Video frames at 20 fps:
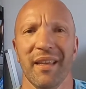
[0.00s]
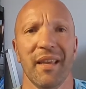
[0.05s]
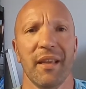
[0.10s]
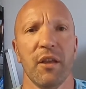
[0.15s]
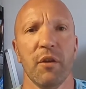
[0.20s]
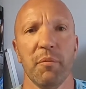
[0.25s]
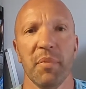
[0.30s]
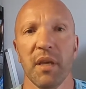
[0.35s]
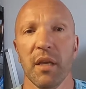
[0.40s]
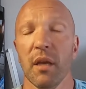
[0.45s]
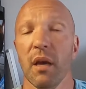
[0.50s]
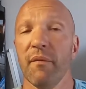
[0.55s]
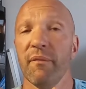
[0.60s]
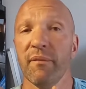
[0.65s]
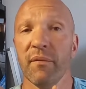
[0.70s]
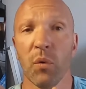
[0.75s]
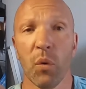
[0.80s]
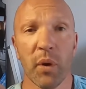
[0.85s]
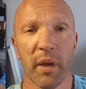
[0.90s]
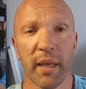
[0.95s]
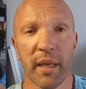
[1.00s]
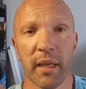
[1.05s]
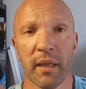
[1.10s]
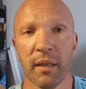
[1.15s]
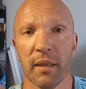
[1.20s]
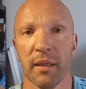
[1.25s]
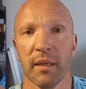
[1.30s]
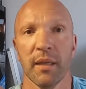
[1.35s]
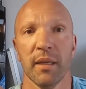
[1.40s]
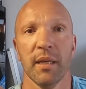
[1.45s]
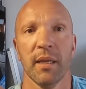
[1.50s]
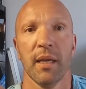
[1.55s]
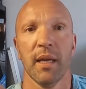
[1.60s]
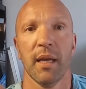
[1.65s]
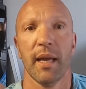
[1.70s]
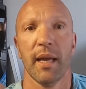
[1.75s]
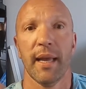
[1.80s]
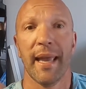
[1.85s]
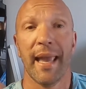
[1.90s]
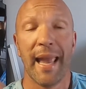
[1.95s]
It could be avoiding
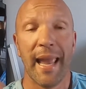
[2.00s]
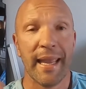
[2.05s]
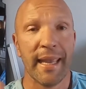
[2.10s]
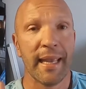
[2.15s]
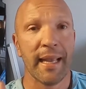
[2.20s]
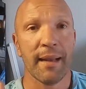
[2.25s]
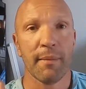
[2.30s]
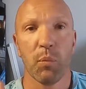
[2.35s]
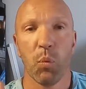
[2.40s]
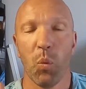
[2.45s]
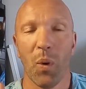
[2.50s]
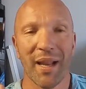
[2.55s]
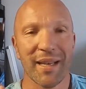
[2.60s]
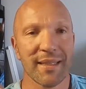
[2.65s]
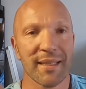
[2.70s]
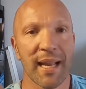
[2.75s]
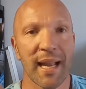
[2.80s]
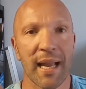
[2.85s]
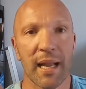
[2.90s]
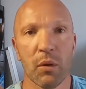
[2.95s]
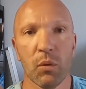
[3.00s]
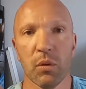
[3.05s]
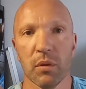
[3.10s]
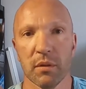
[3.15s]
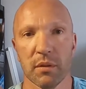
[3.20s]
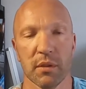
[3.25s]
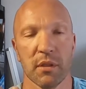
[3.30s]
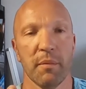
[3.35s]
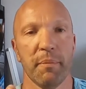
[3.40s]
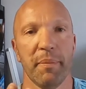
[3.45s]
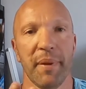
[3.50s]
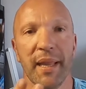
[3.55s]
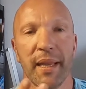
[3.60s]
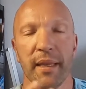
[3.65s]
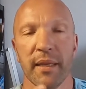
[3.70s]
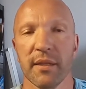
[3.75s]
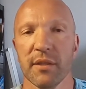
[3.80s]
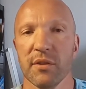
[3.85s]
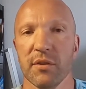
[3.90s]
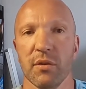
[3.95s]
hanging up wet towels or
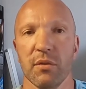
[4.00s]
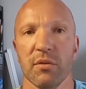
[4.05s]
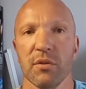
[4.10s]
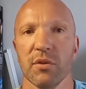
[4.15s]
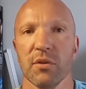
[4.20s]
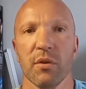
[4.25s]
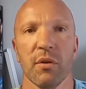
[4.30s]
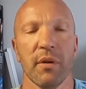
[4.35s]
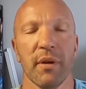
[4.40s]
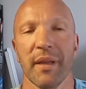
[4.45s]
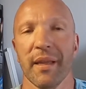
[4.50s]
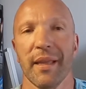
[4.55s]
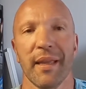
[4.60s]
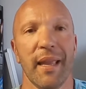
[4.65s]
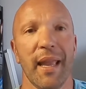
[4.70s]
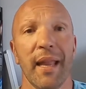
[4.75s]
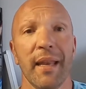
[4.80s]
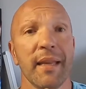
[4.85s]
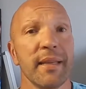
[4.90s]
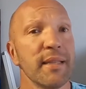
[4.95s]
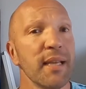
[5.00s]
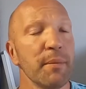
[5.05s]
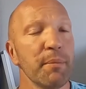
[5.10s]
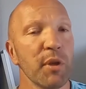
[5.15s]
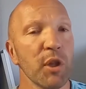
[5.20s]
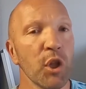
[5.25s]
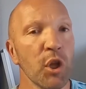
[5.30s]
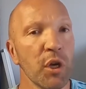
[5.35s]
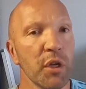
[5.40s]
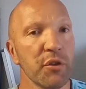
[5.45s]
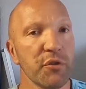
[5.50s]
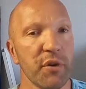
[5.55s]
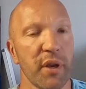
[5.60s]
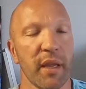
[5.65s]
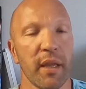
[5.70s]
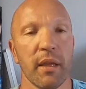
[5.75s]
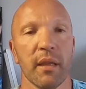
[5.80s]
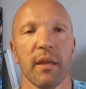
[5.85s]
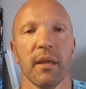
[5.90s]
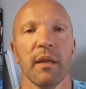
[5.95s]
bathing suits or any type of
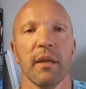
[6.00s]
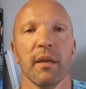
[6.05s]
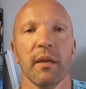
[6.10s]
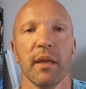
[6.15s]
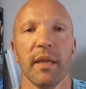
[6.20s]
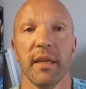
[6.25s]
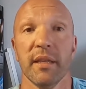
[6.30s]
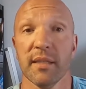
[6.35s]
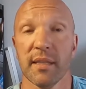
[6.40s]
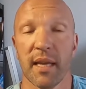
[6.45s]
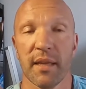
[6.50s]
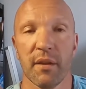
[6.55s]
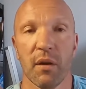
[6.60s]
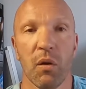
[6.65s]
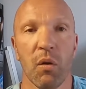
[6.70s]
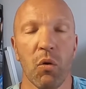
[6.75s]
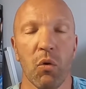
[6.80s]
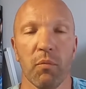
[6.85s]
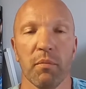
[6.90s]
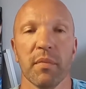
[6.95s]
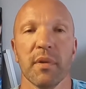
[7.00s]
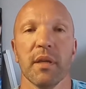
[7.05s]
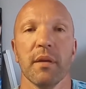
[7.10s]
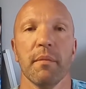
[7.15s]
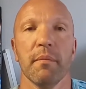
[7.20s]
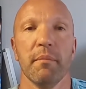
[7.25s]
laundry inside the home.